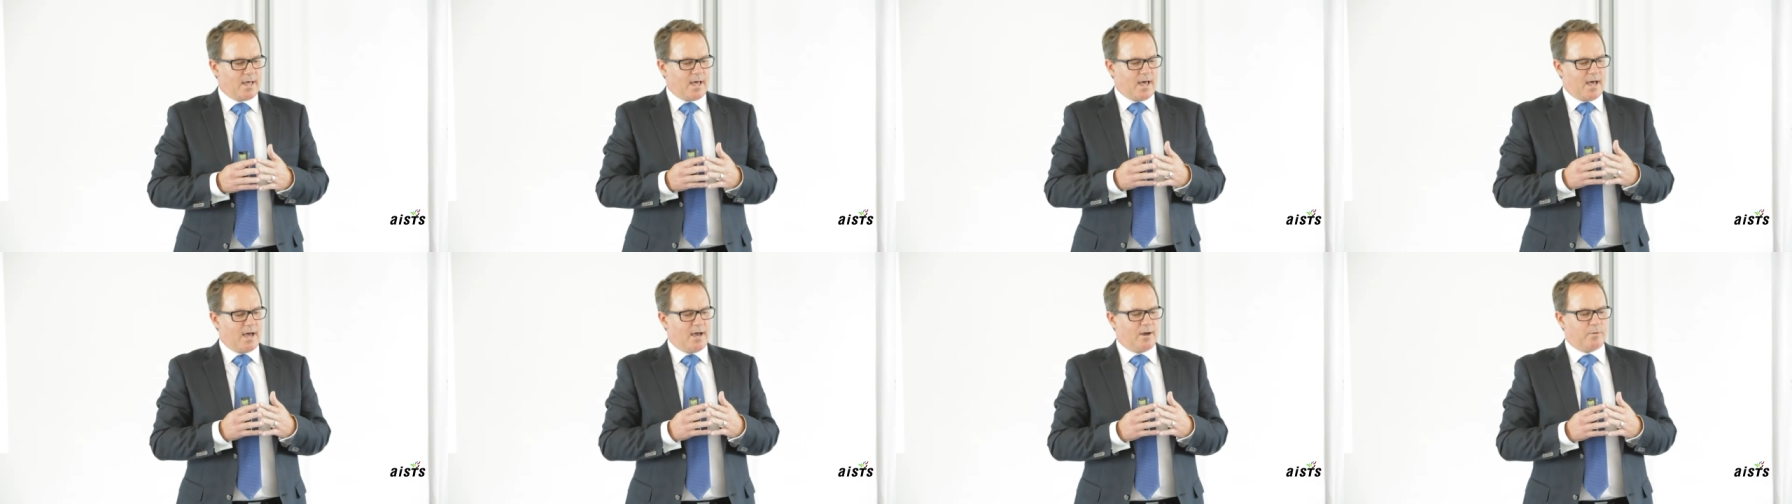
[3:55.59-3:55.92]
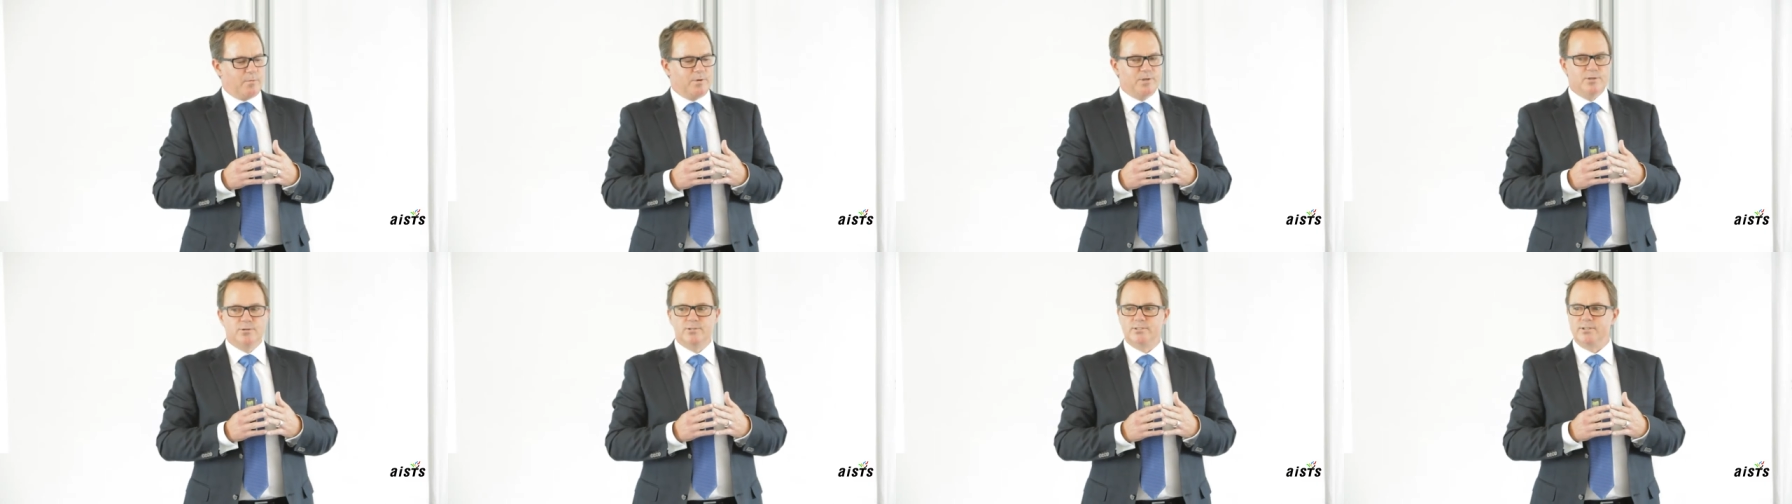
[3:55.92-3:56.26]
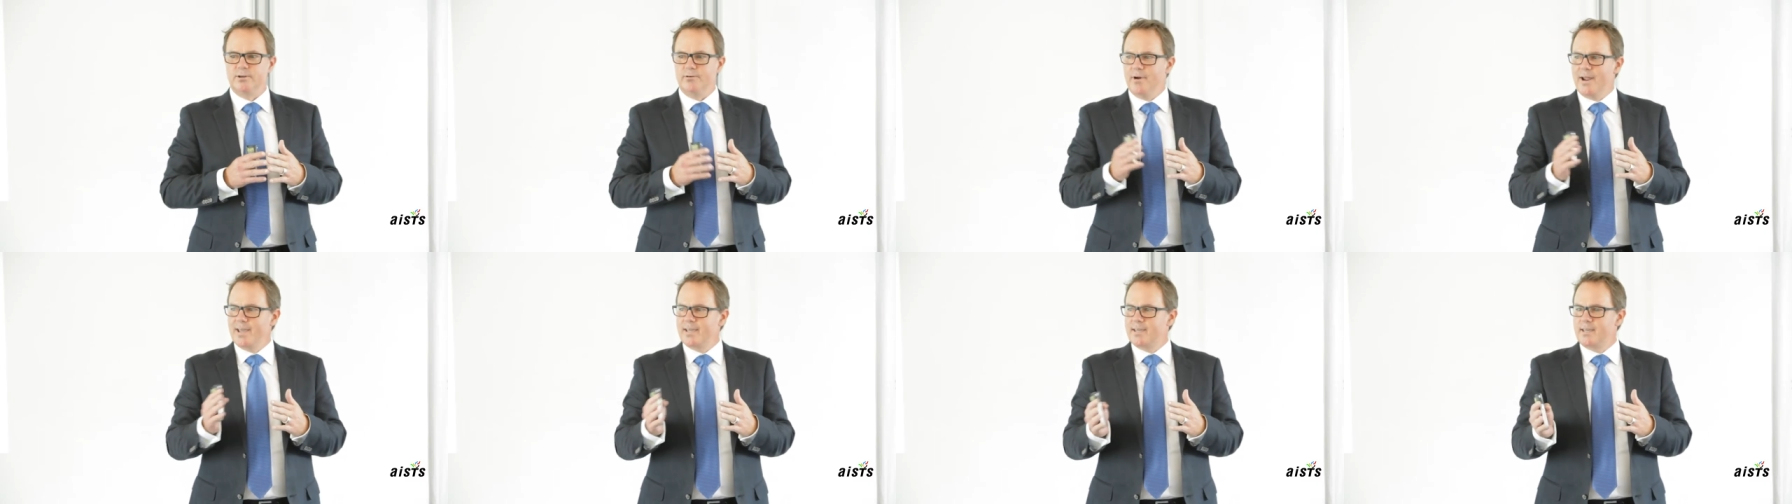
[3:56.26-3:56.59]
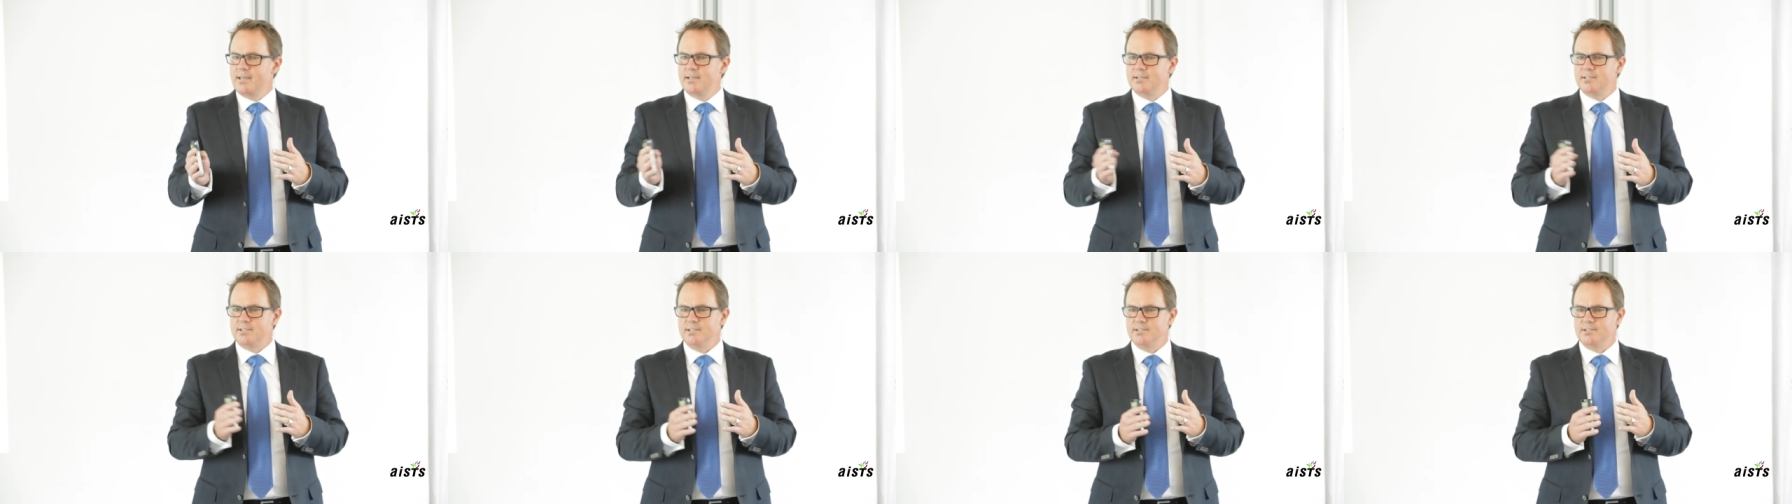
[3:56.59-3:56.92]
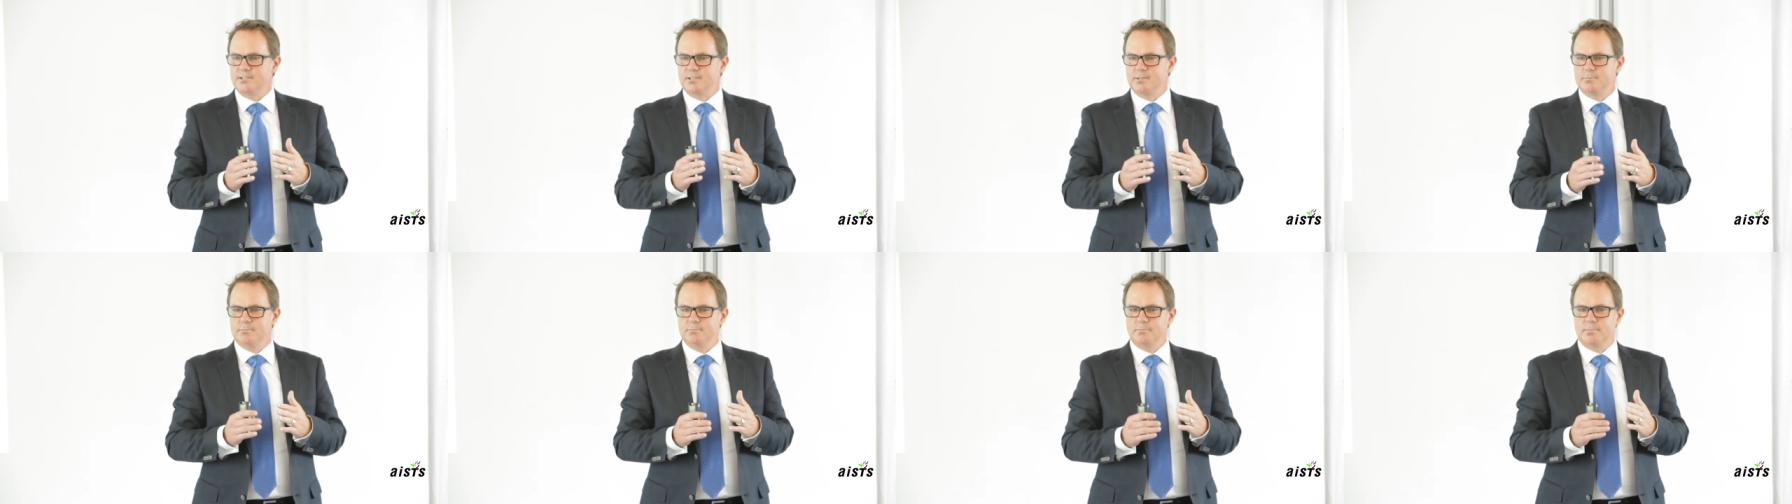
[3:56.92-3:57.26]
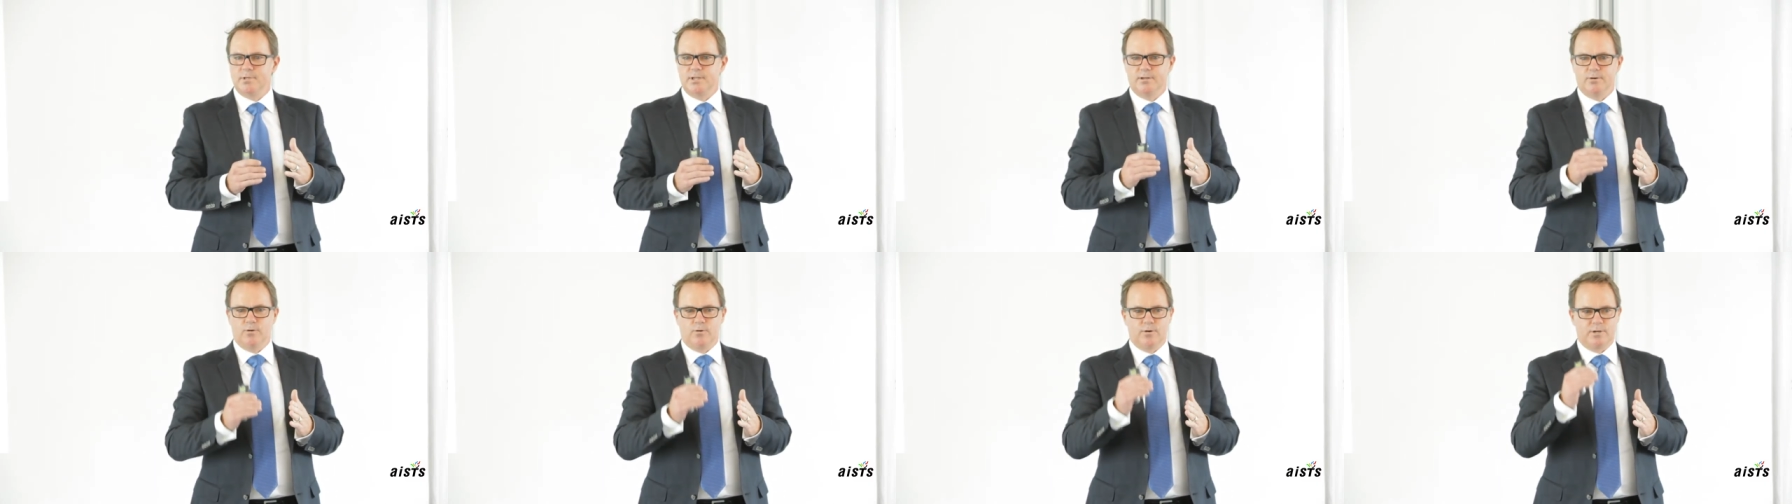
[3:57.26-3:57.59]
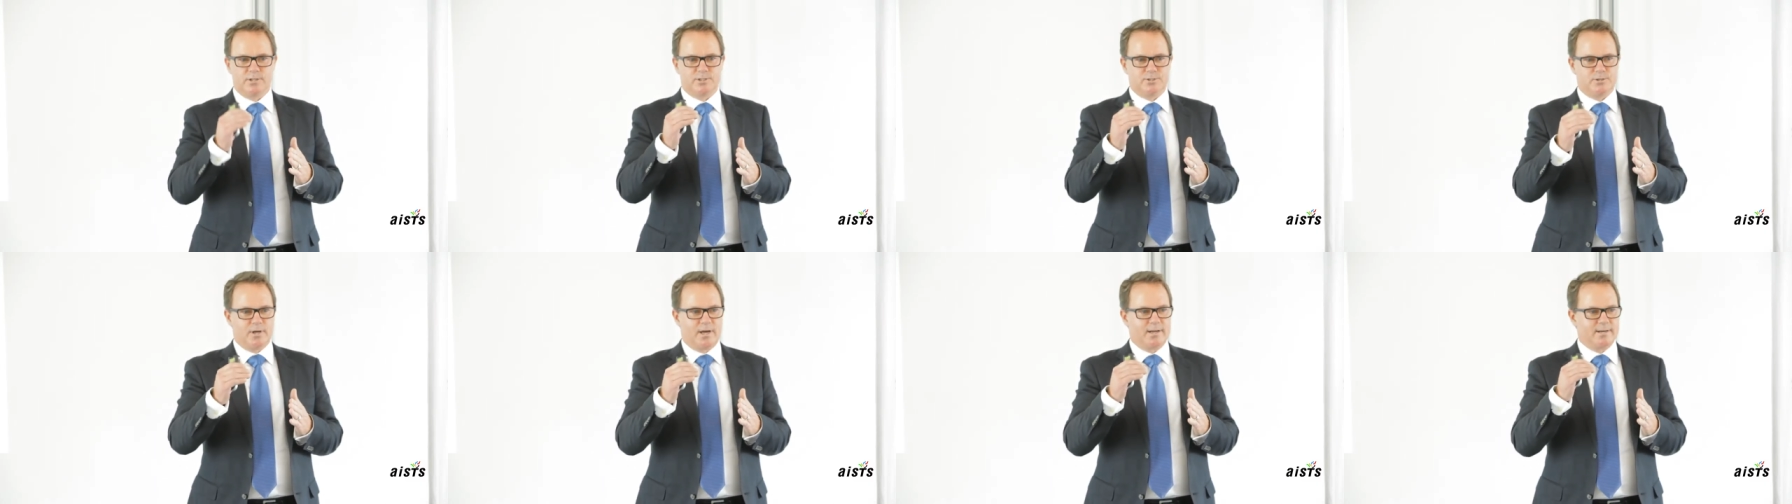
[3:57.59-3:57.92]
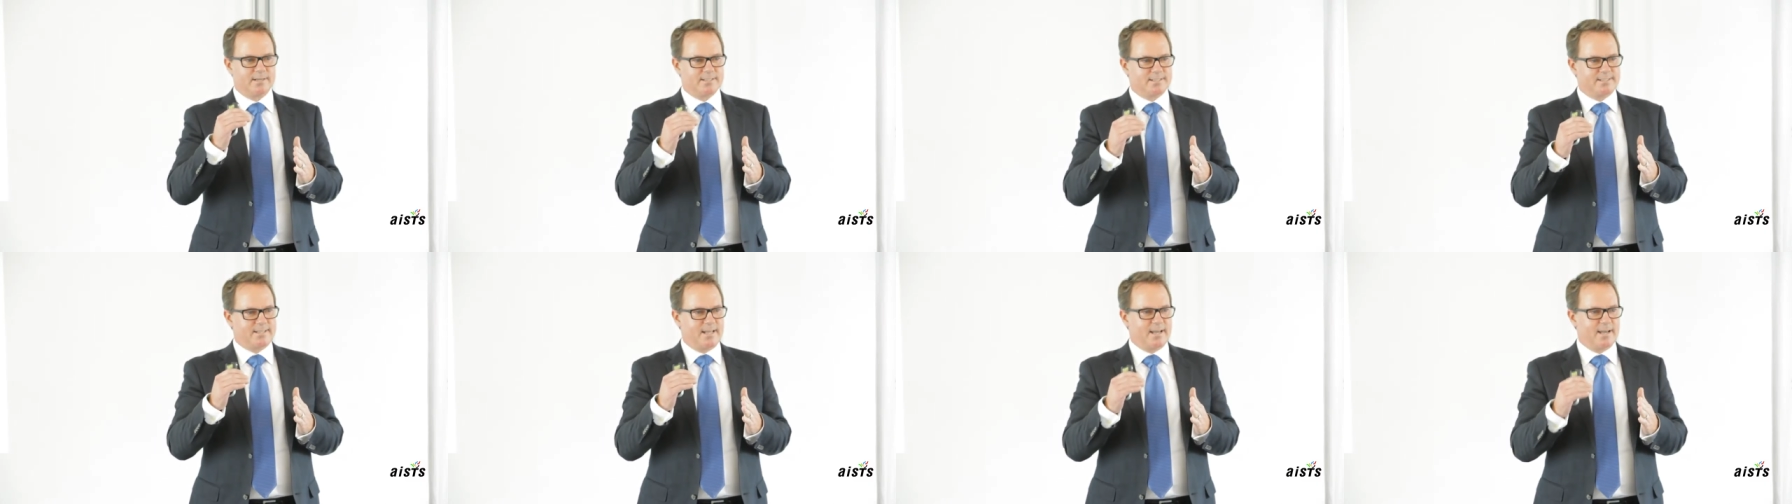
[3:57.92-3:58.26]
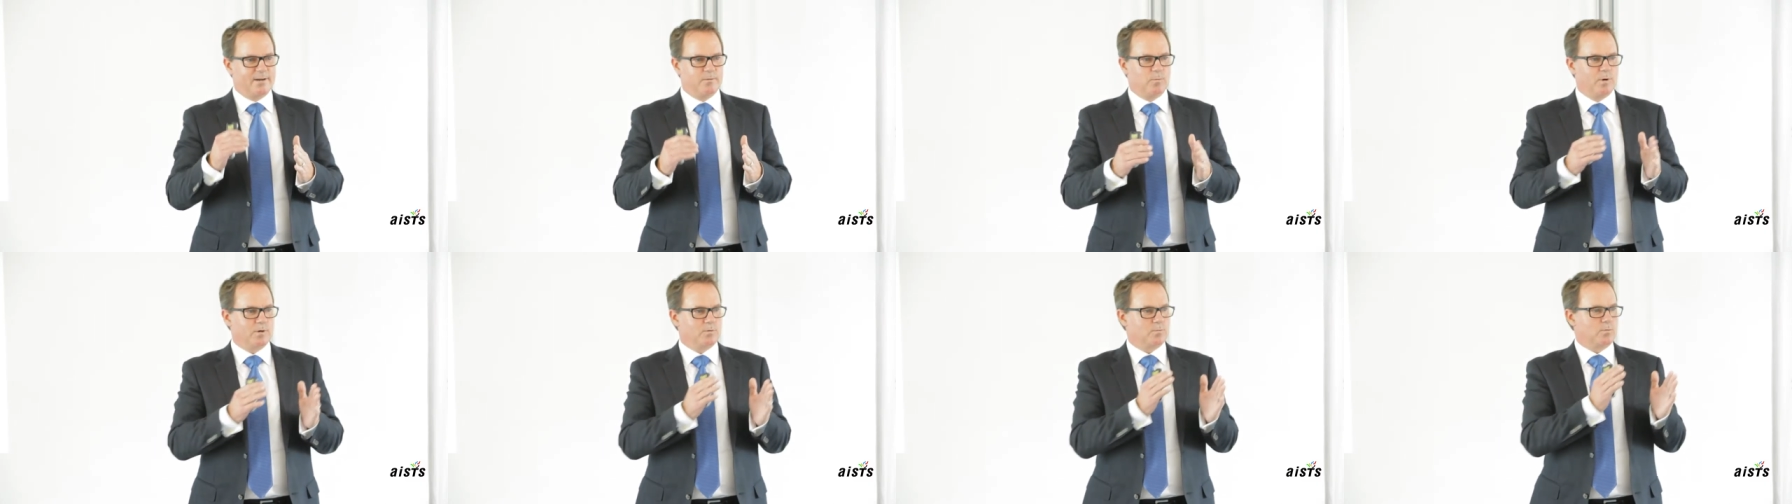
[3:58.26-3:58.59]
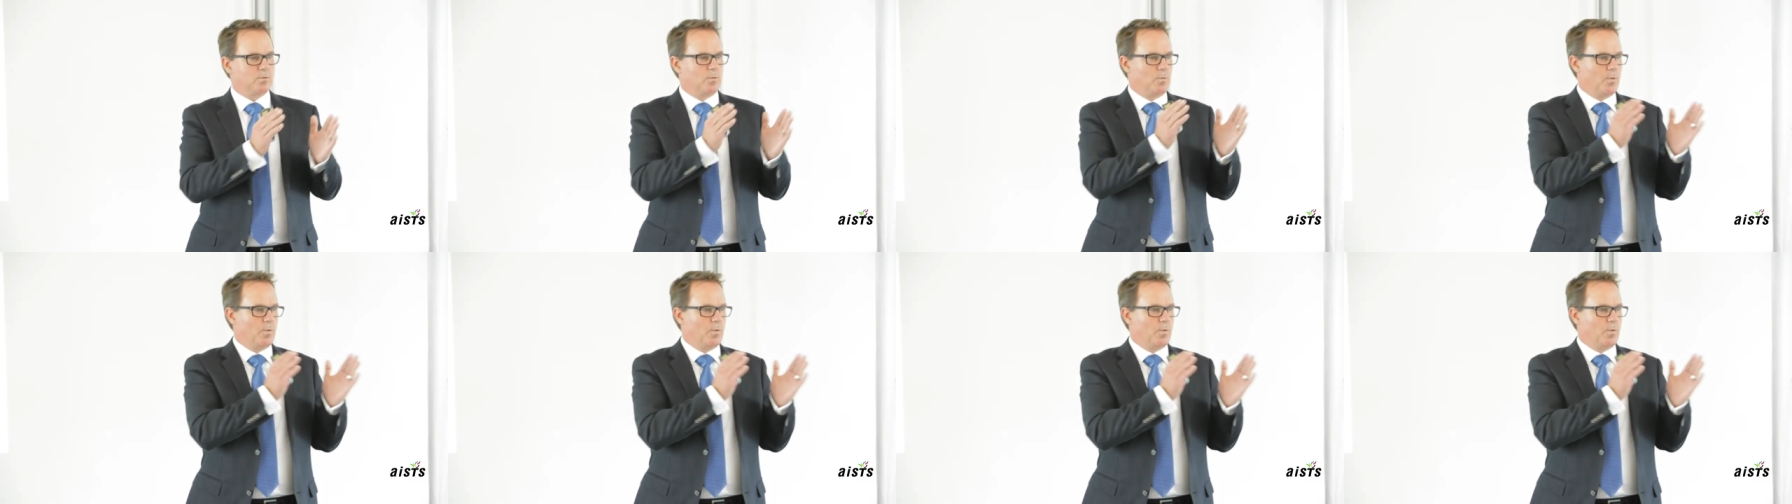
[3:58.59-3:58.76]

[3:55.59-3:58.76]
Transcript: Uh, we used a ranking system in order to understand what